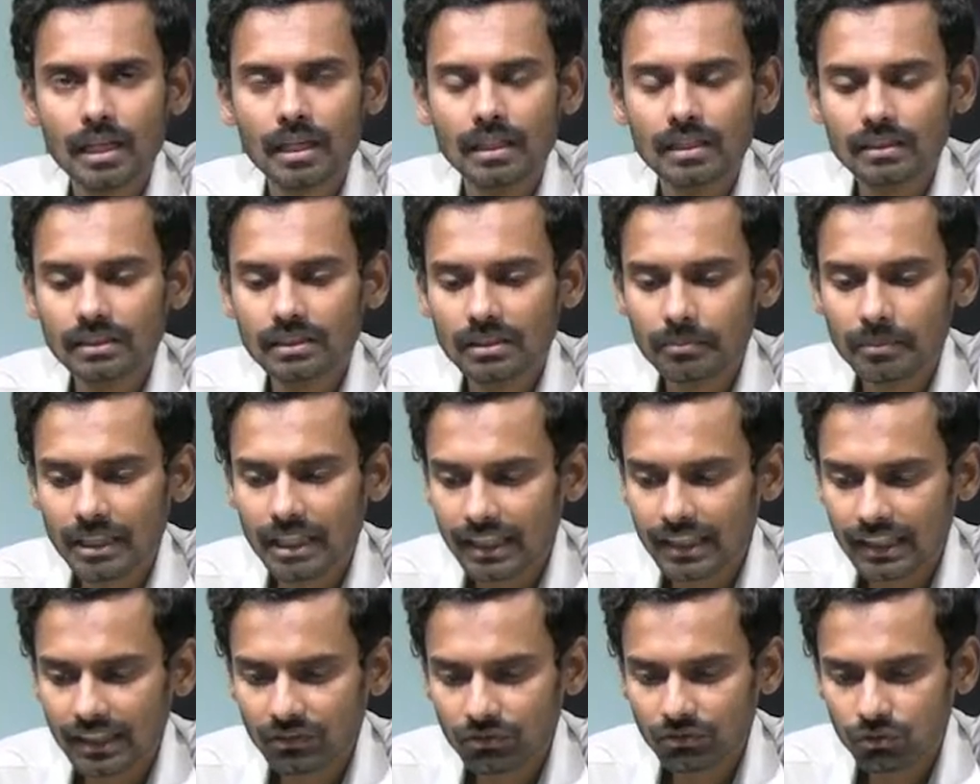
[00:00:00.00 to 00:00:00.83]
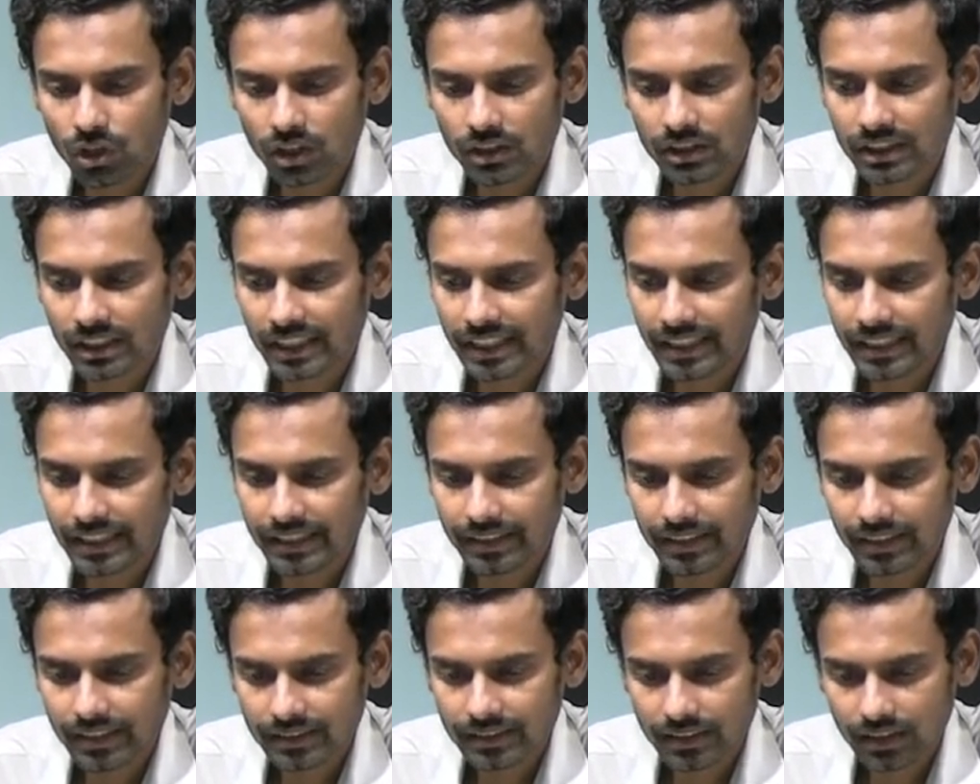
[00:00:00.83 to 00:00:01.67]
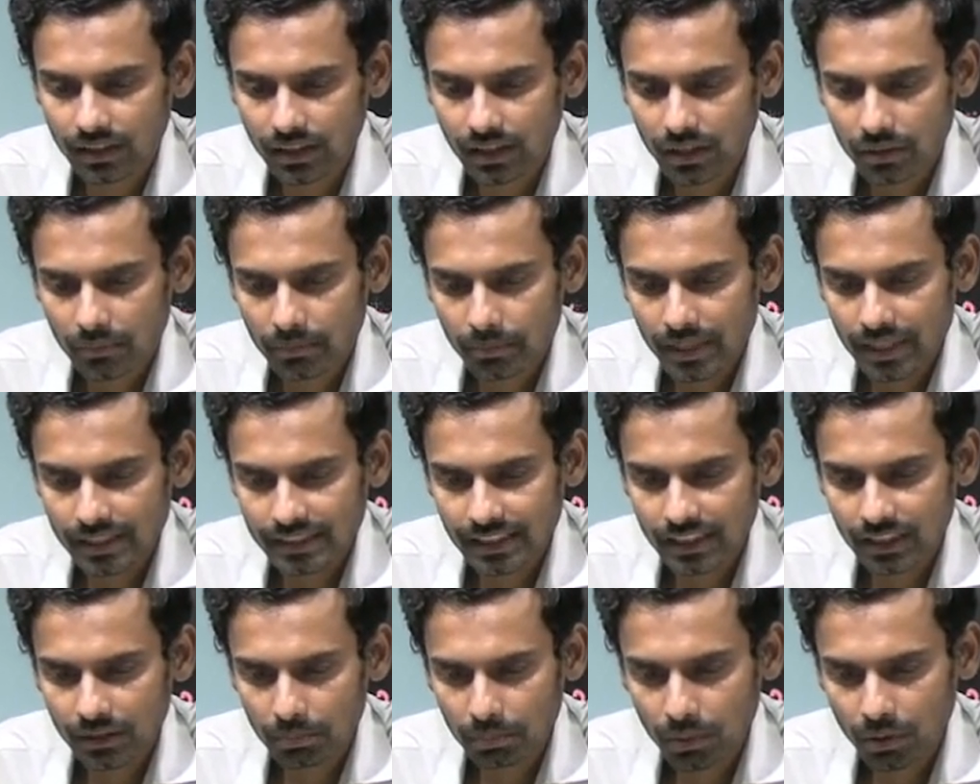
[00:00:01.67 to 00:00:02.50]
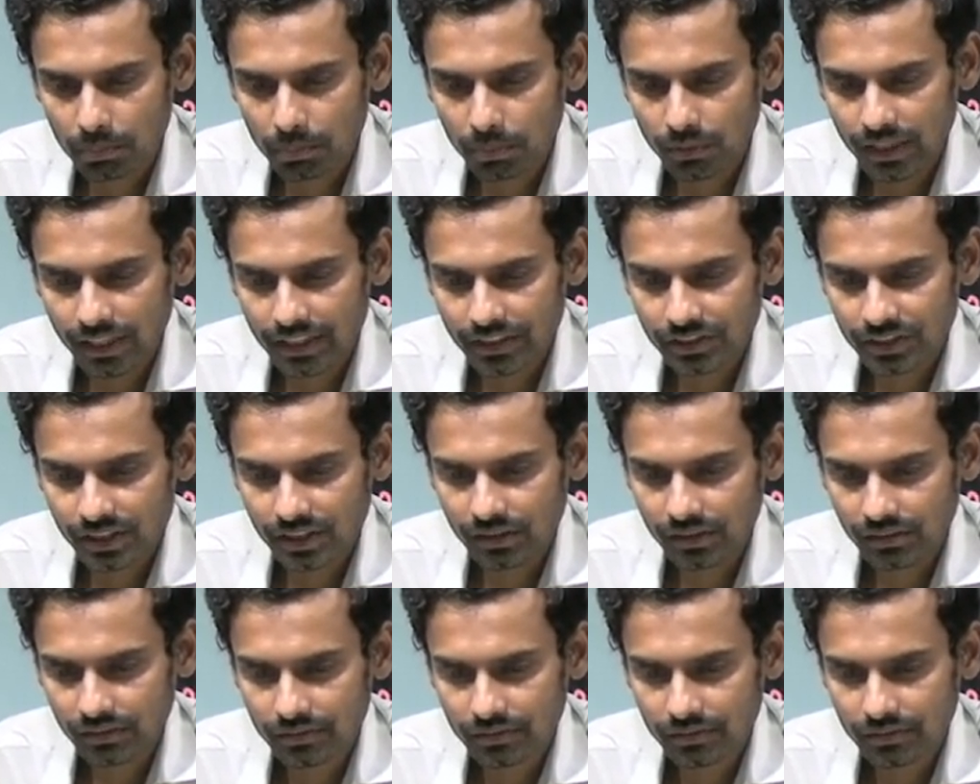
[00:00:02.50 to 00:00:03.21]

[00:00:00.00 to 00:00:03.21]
Similarly, for 3 years, present population,